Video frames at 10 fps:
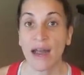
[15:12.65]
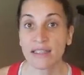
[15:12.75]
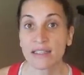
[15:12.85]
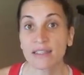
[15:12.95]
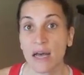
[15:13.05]
I
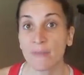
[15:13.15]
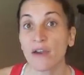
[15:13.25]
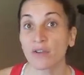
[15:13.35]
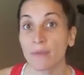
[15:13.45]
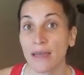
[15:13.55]
had to
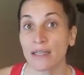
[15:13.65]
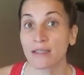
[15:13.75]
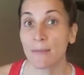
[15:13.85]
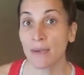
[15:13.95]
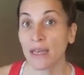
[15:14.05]
stop every
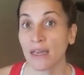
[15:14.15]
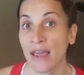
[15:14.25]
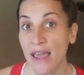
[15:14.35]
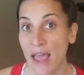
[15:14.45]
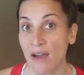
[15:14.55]
minute to minute and
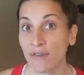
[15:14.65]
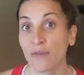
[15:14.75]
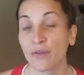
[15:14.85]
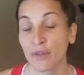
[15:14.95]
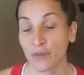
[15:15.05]
a
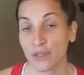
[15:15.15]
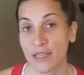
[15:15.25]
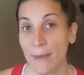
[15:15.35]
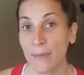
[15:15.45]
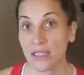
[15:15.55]
half for the first
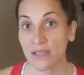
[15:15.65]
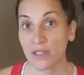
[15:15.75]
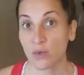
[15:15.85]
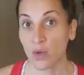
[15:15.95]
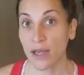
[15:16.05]
ten minutes of
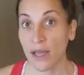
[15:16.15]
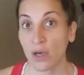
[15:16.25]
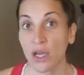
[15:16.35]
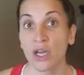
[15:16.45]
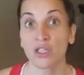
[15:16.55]
this
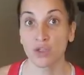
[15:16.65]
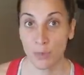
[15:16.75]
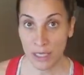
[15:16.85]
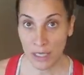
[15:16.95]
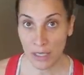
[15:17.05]
workout to
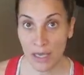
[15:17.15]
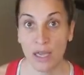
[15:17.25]
pee.